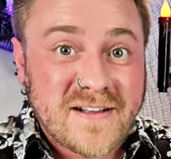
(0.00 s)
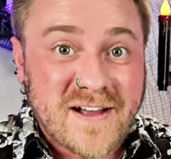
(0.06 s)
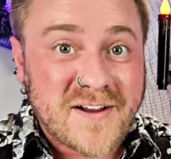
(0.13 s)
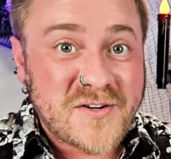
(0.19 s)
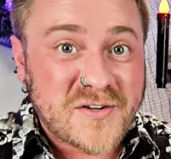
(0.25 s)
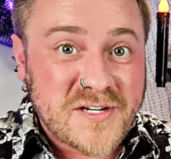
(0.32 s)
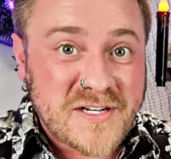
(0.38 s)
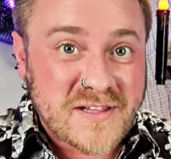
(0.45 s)

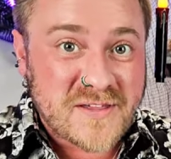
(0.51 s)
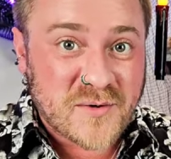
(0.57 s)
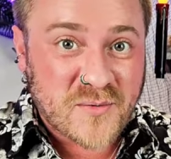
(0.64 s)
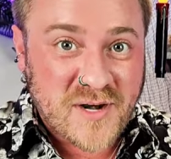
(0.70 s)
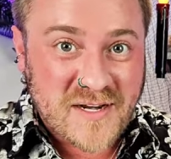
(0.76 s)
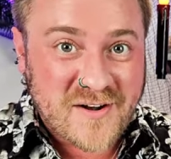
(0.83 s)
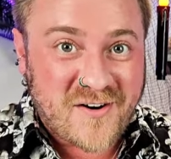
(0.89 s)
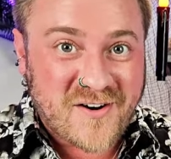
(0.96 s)
underneath the
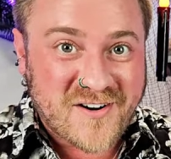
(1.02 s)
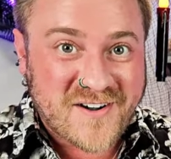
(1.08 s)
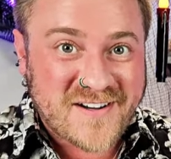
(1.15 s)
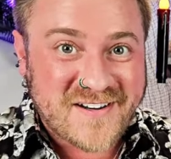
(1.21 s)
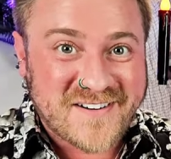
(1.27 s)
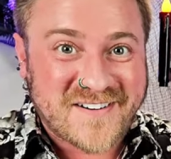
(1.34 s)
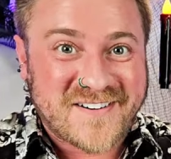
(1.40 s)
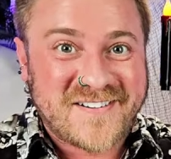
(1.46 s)
radar
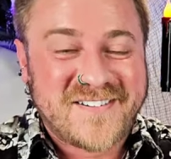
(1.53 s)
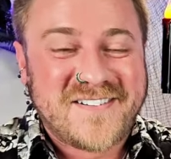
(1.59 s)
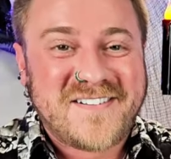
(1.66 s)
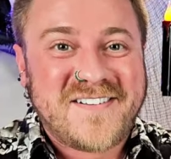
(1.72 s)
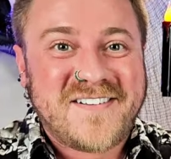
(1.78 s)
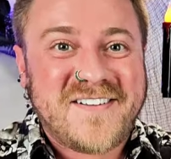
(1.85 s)
here